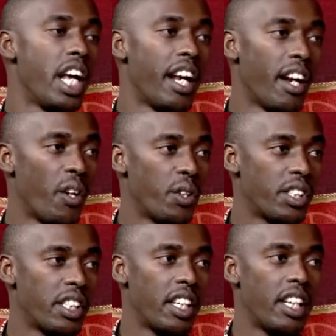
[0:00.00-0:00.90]
hearing
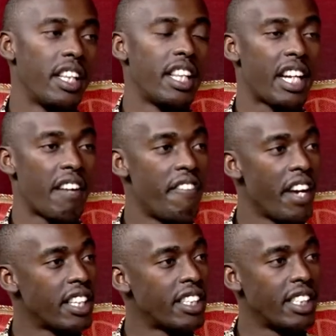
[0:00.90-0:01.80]
loss, that
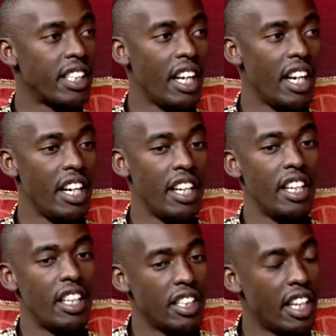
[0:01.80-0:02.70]
affects the